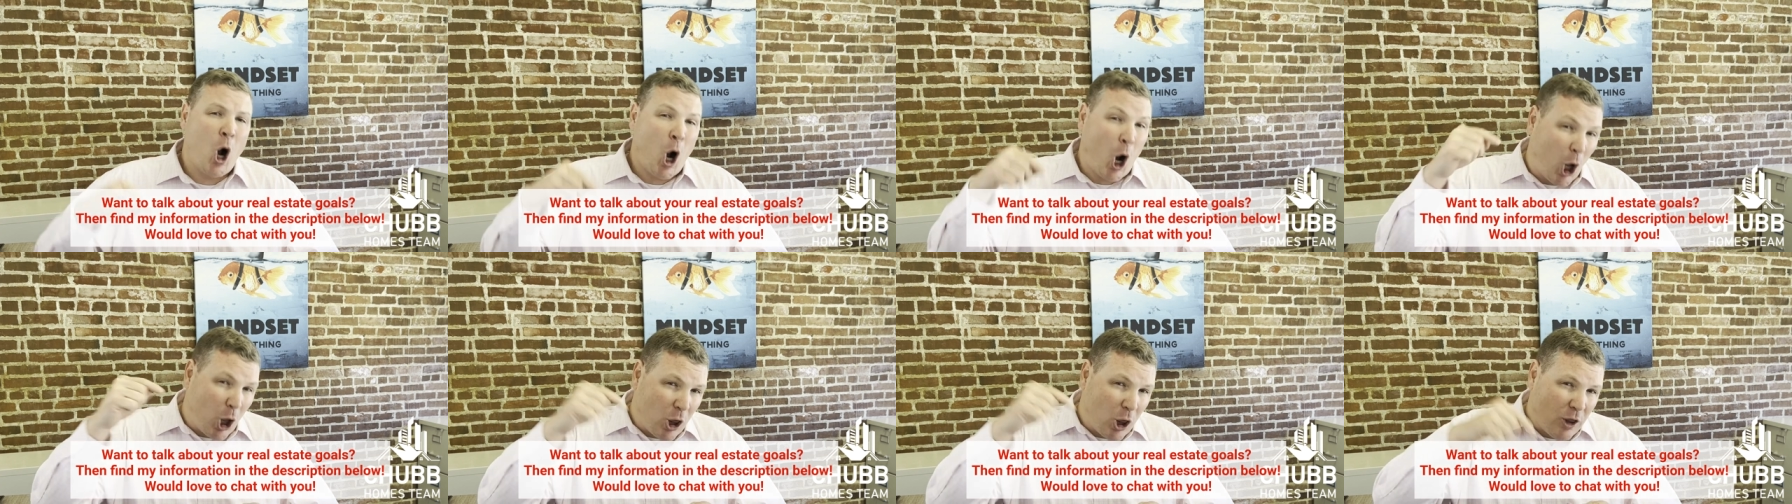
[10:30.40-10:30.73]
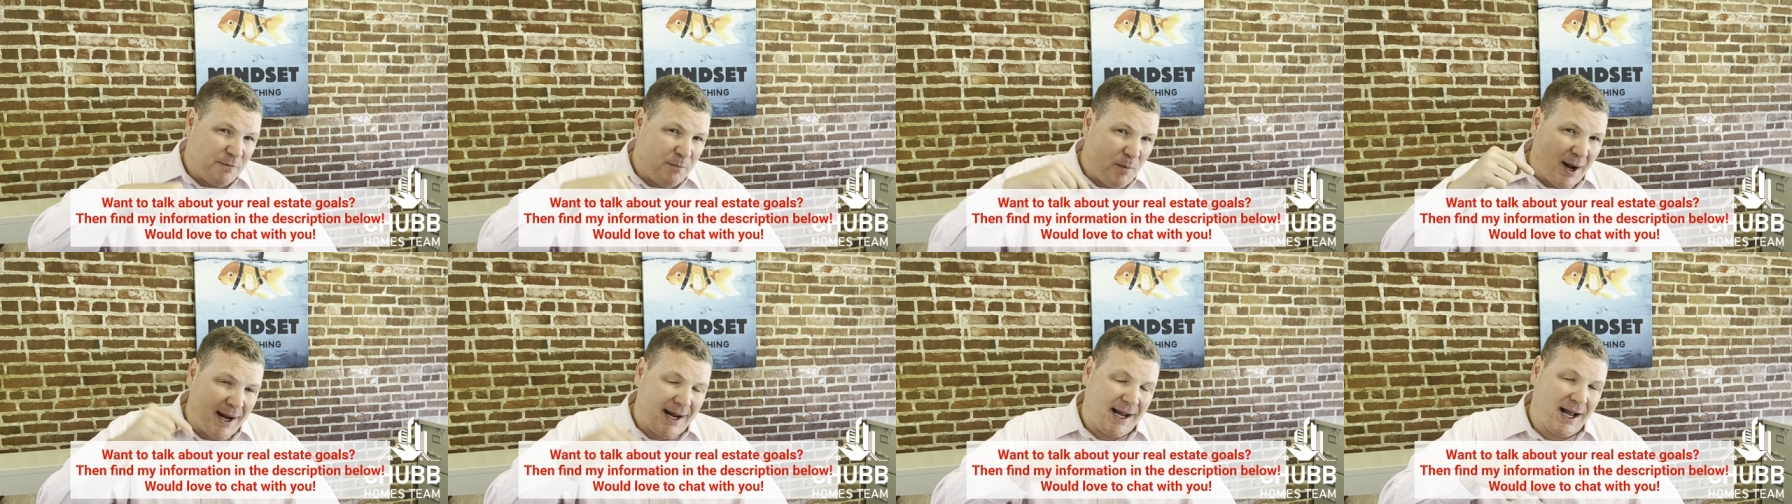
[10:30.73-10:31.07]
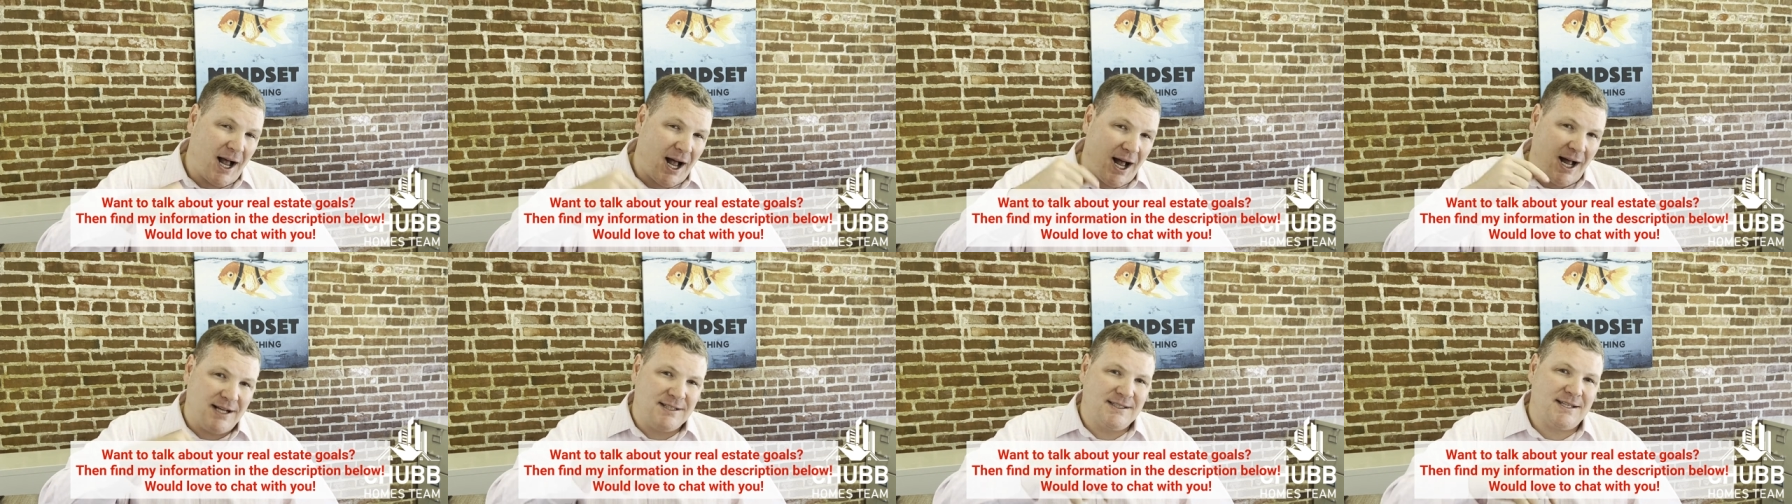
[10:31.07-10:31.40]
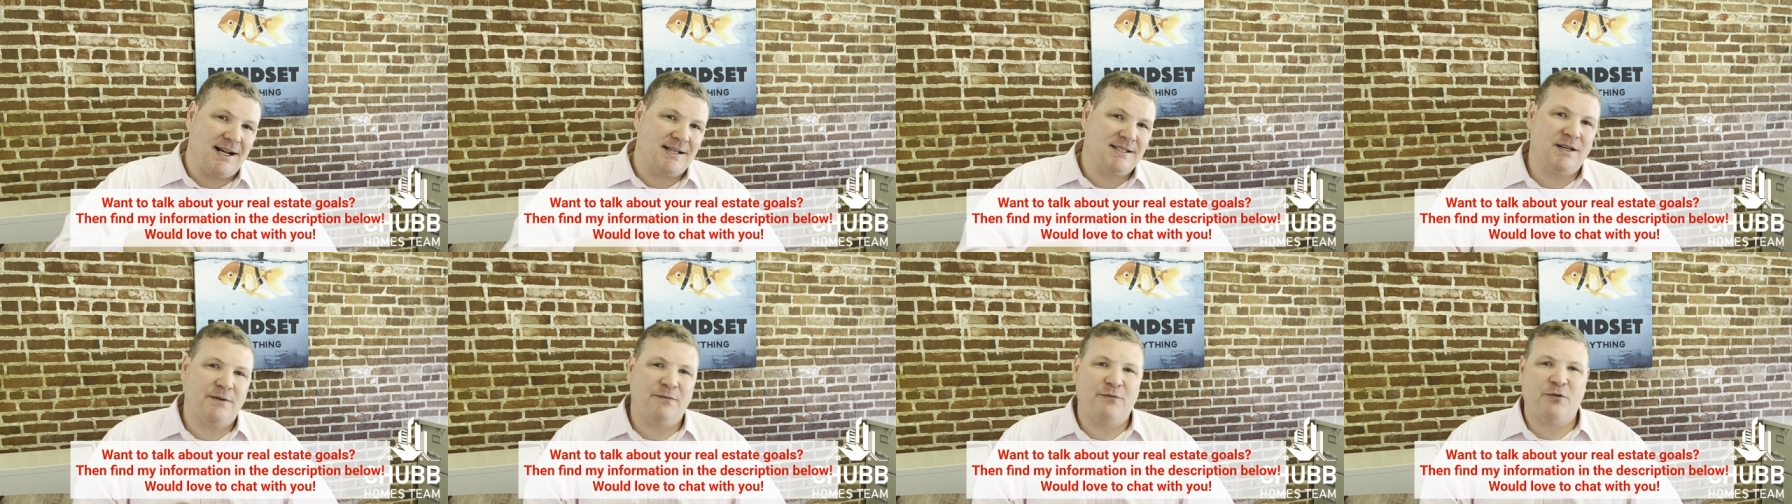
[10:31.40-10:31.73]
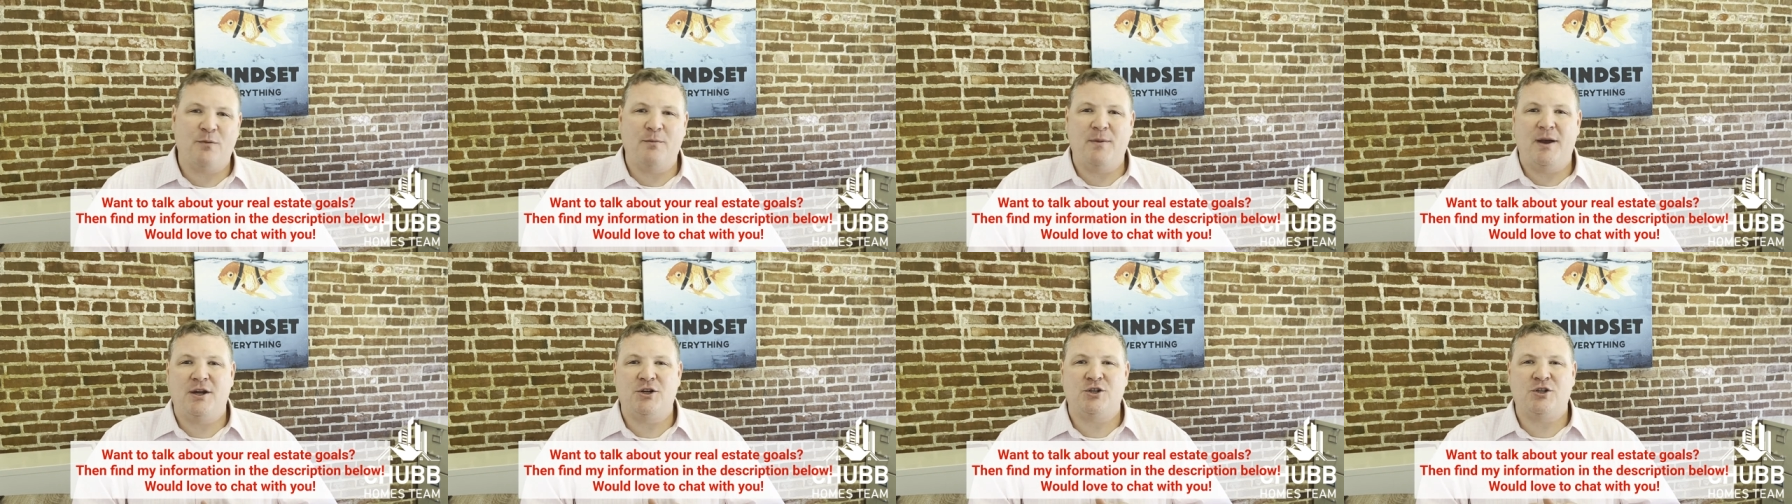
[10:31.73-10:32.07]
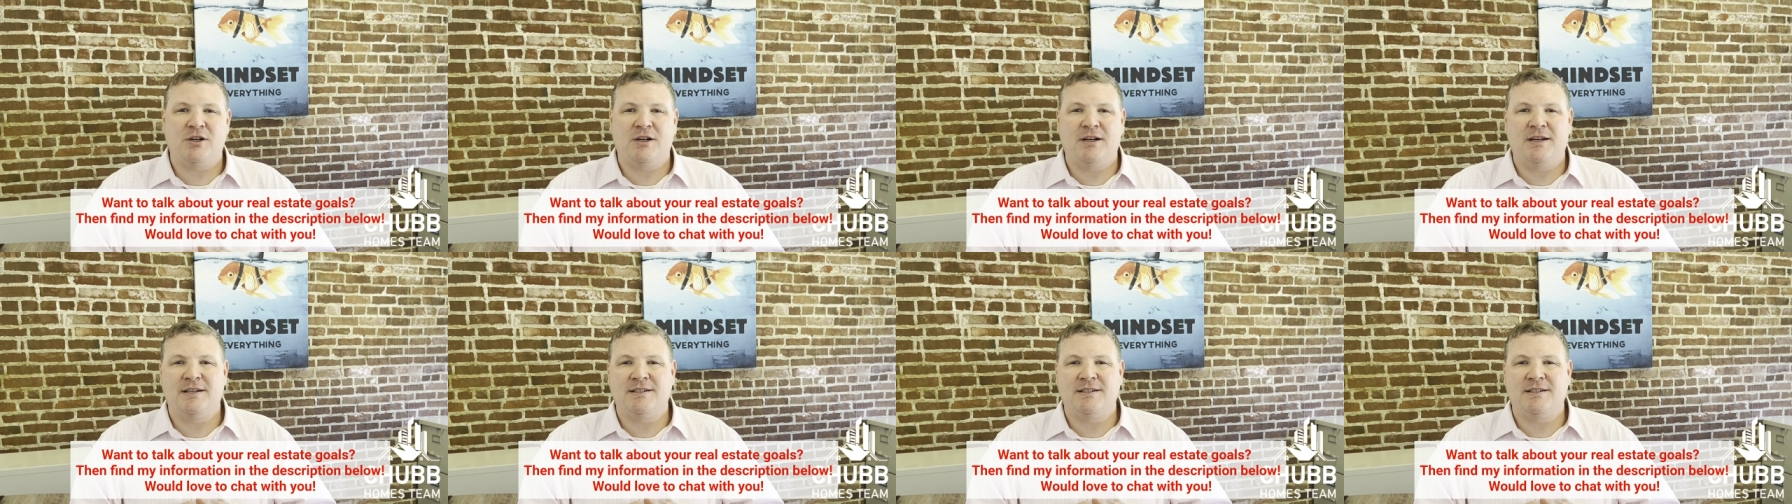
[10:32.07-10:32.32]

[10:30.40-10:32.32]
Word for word: All of my contact information